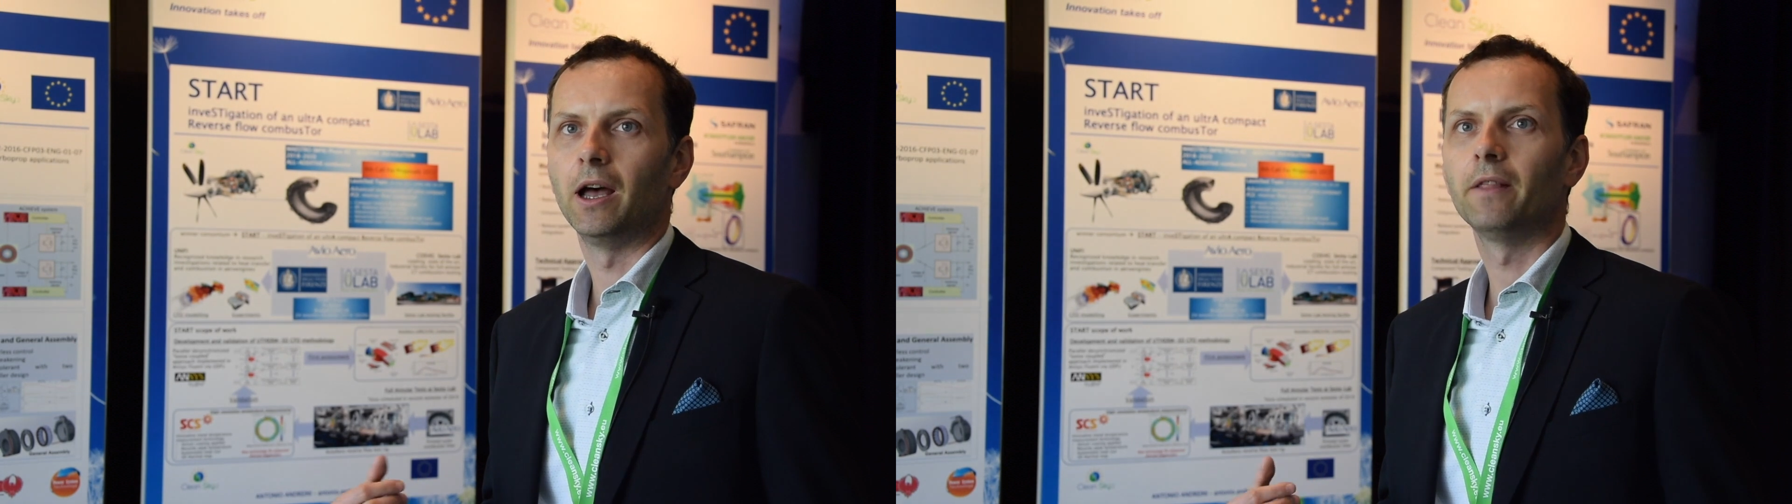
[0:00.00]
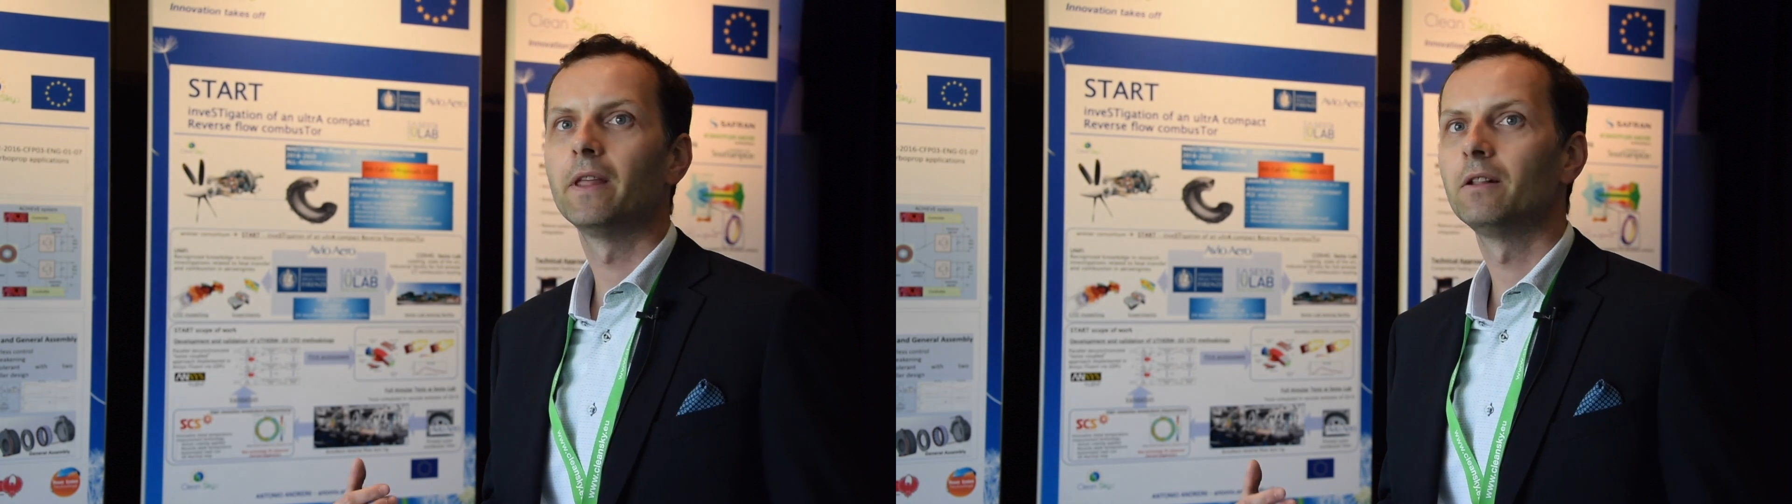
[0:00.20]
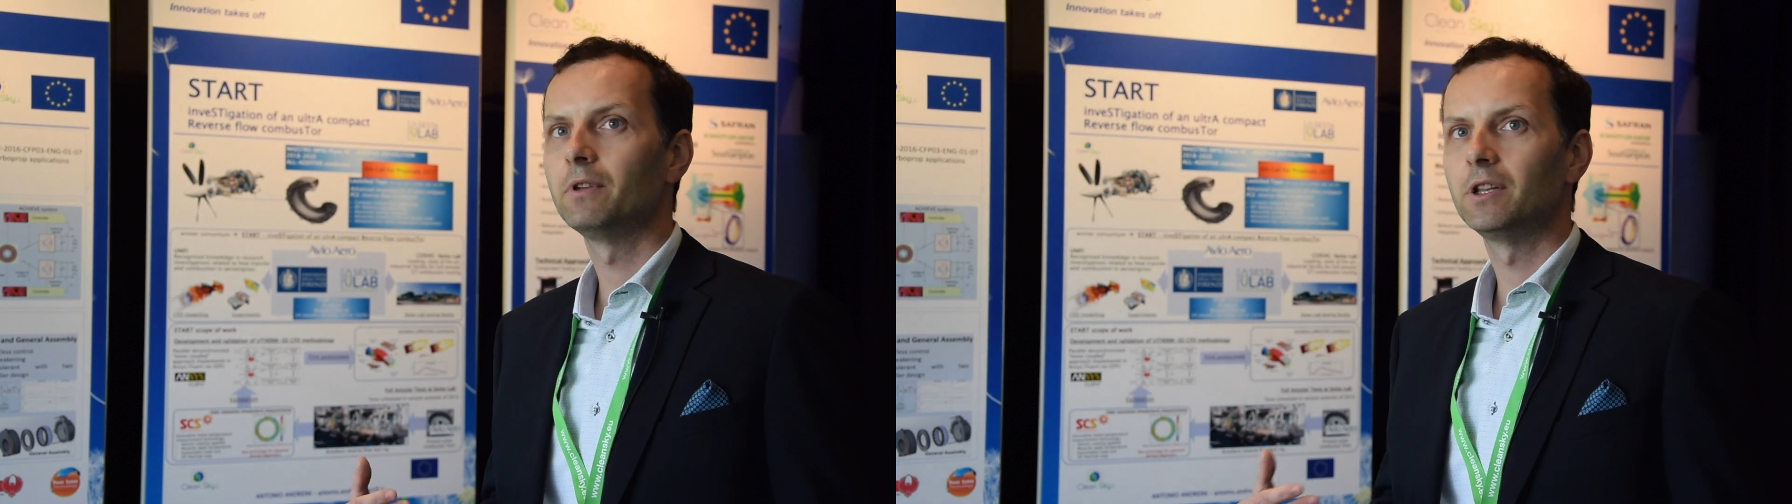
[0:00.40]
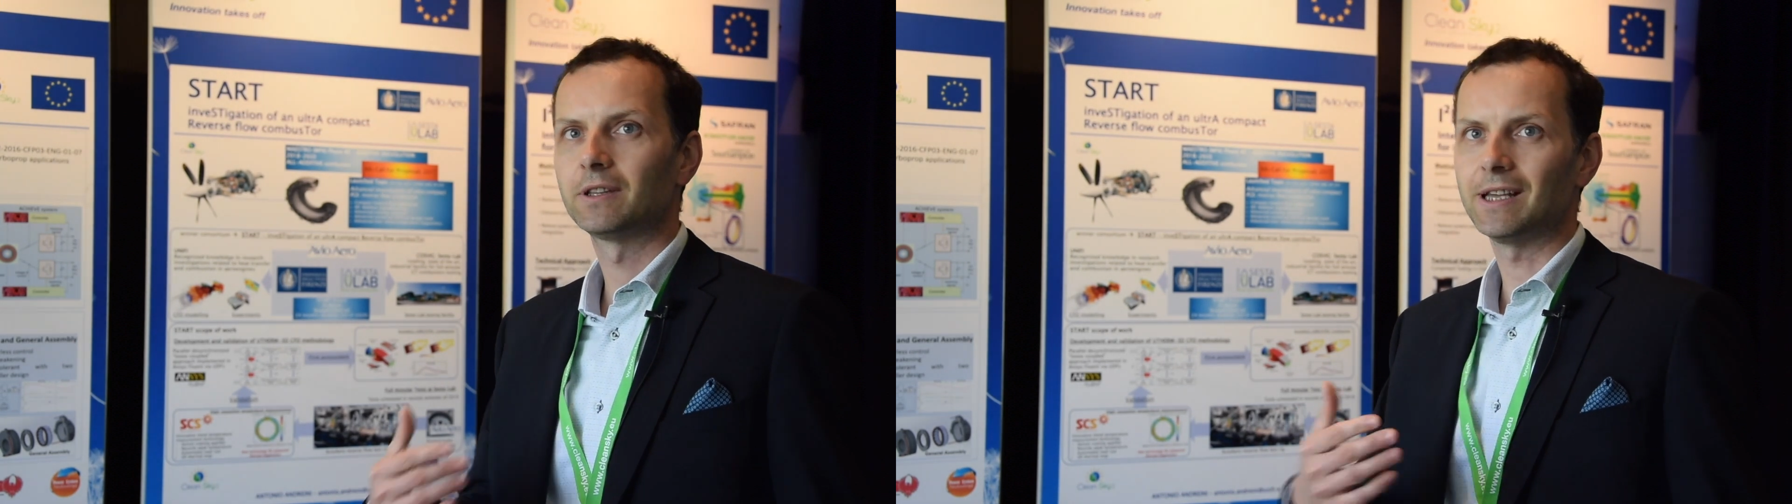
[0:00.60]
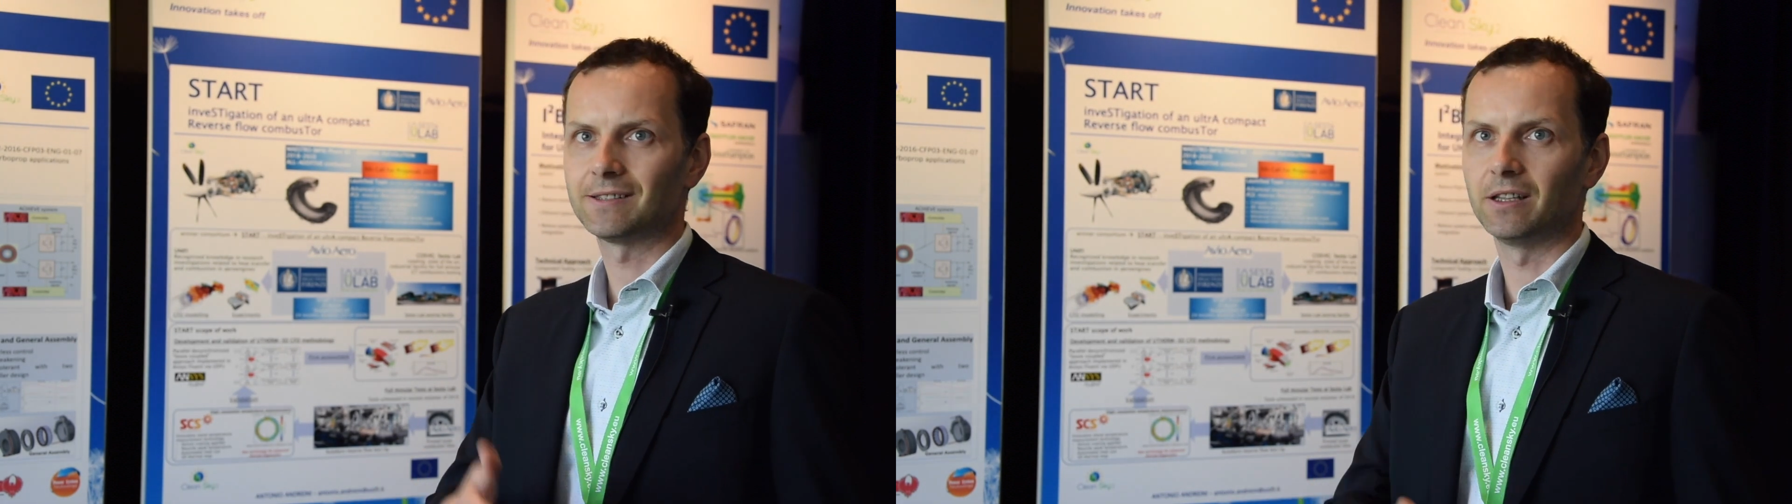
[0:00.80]
and then with the
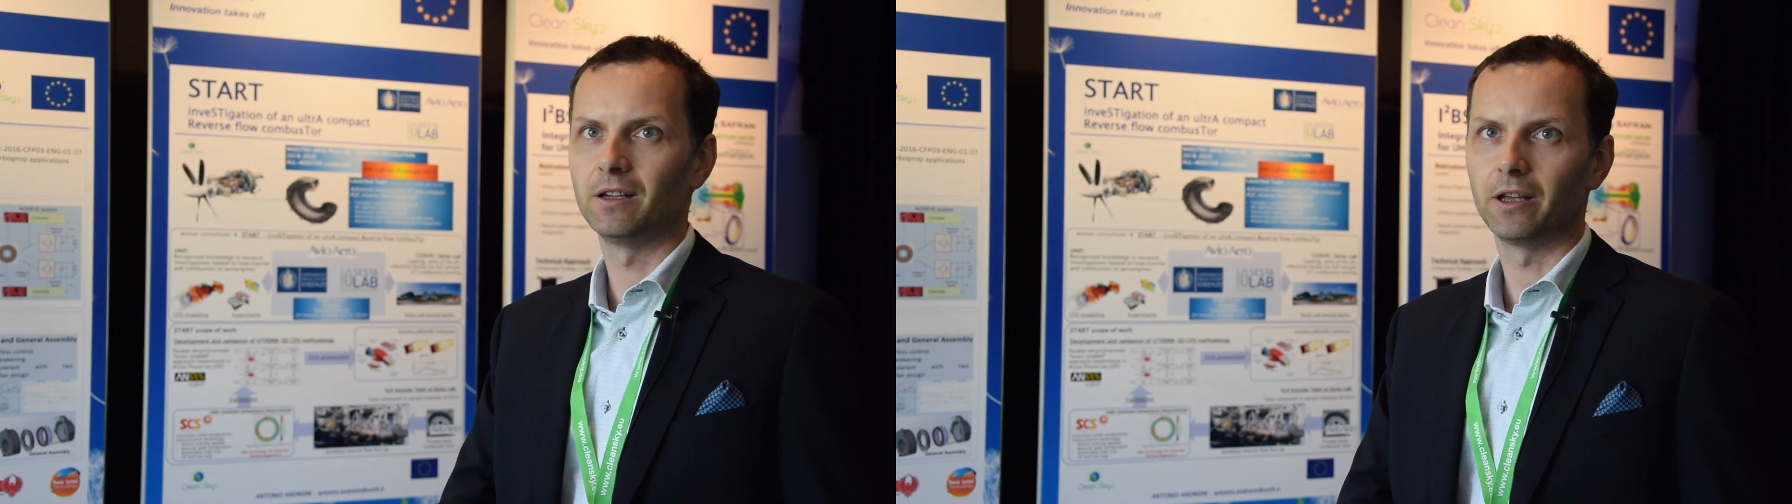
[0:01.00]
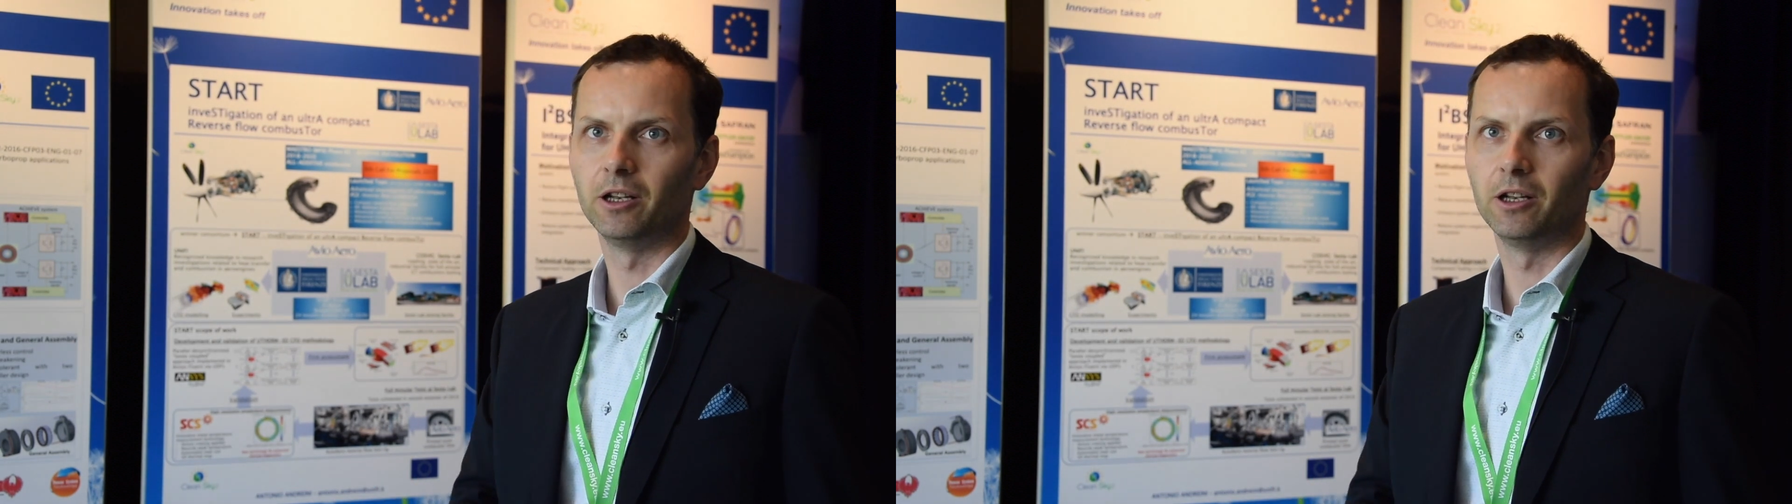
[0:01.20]
testing